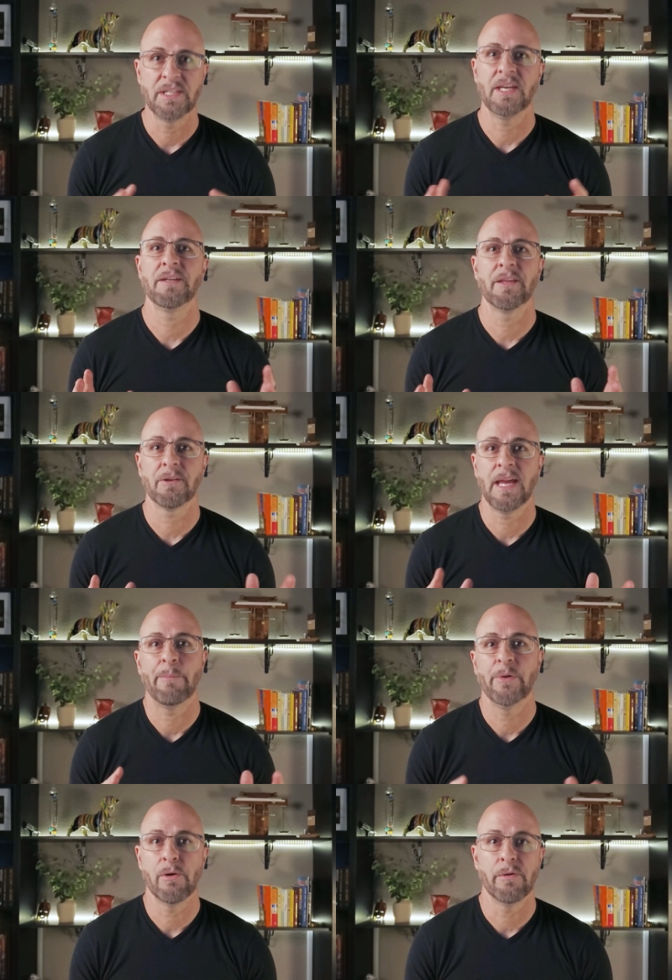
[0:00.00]
I see another
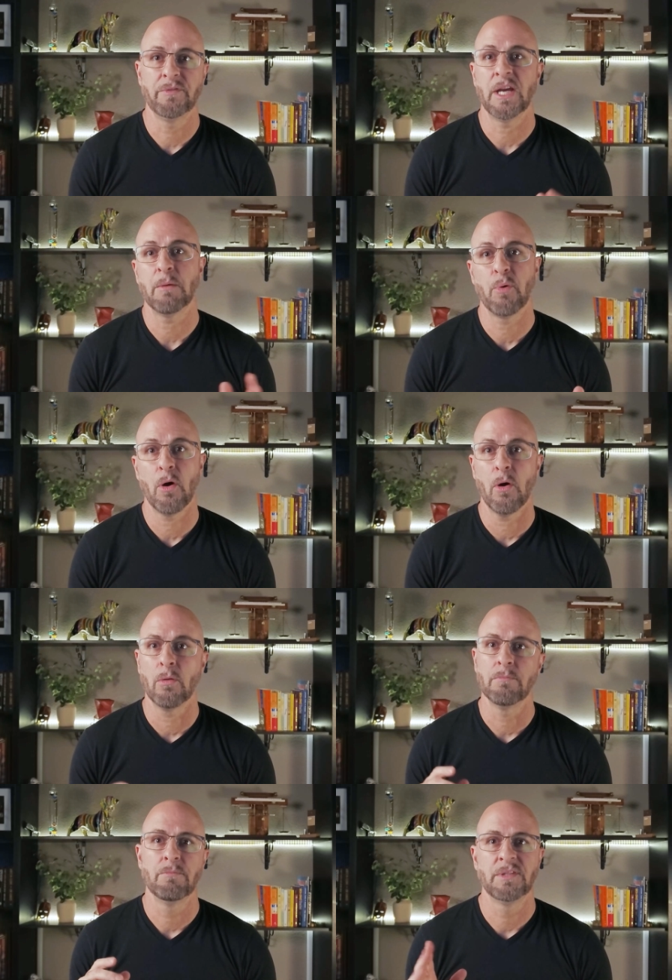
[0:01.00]
cameo of Jake
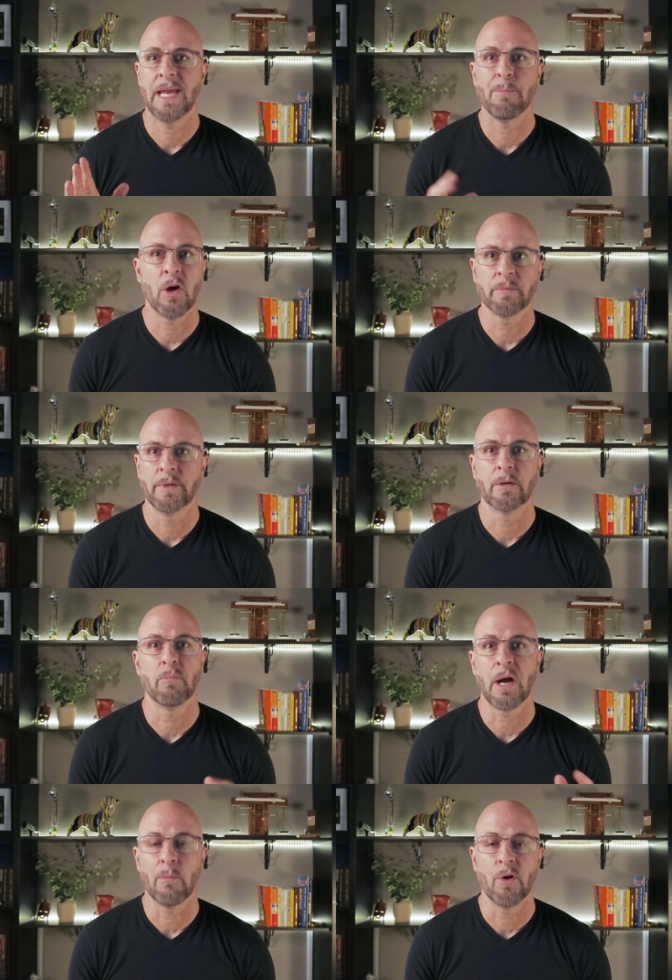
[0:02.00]
Paul, Sam Altman, or
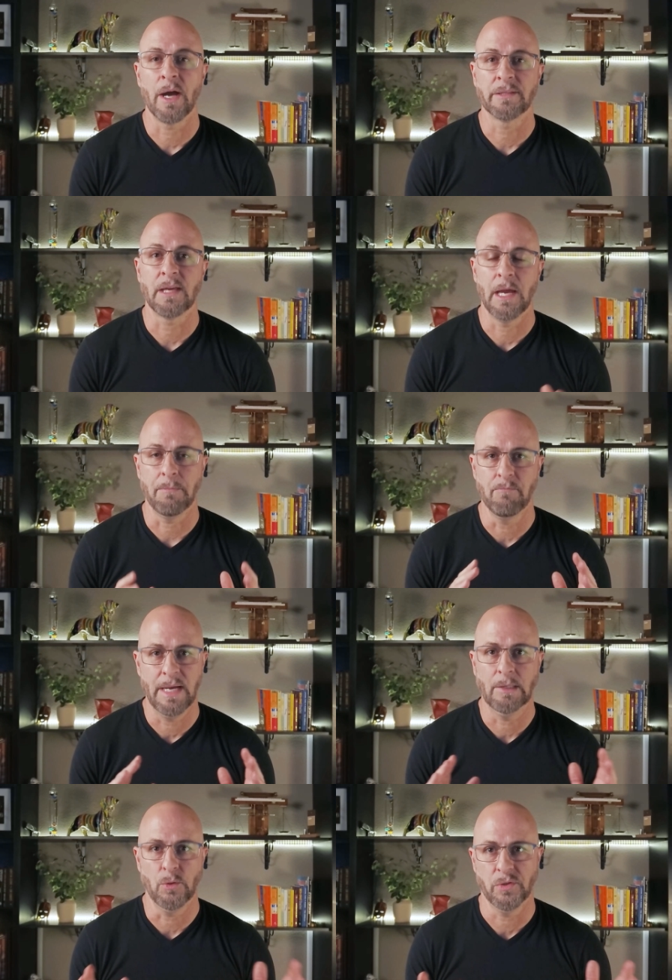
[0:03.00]
Bob Ross, I
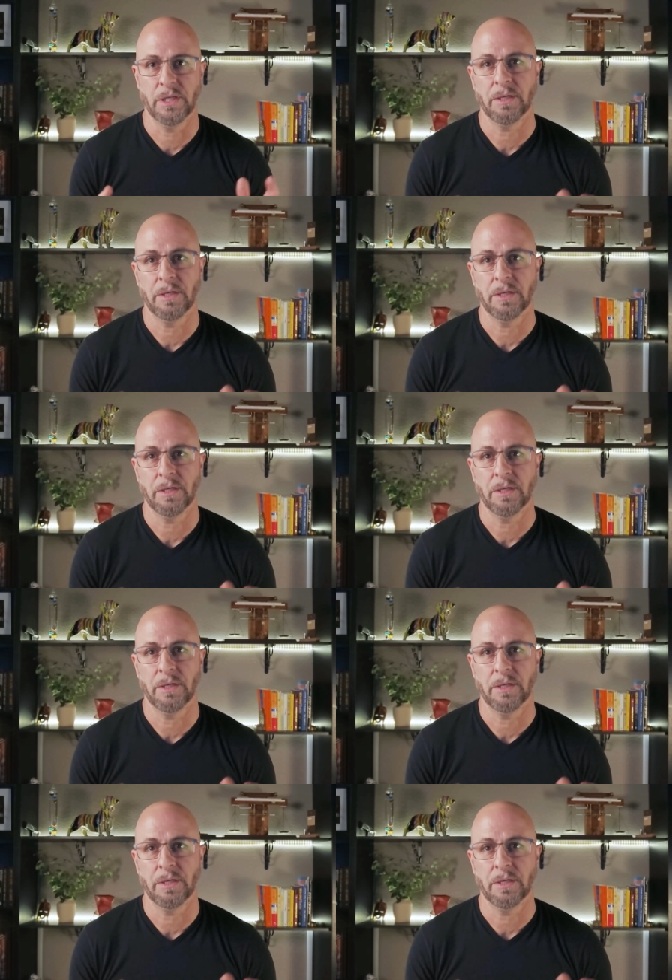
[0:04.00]
may lose